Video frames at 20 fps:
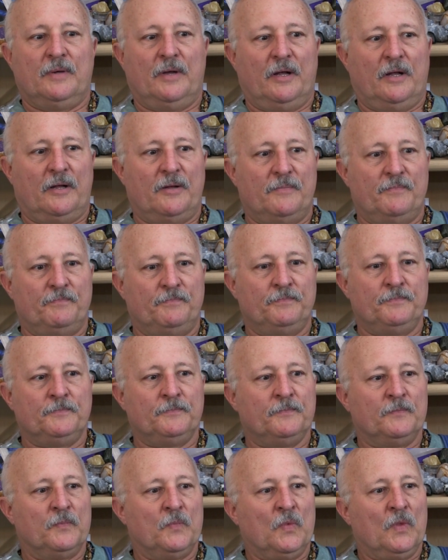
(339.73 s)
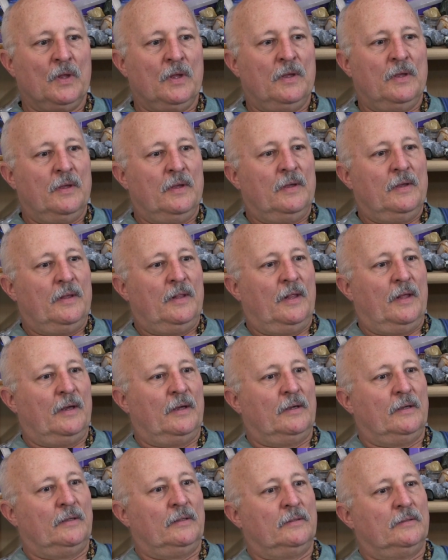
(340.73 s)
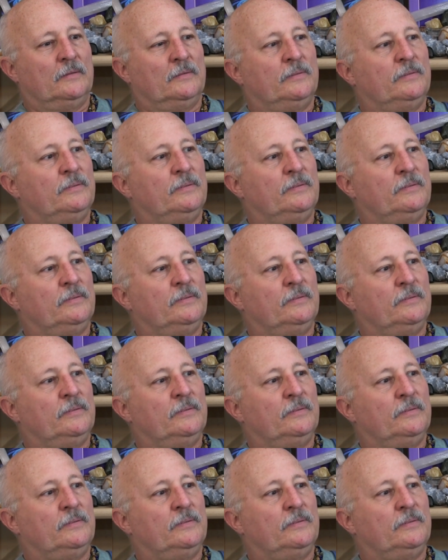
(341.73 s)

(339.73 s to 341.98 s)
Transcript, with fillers: um, uh,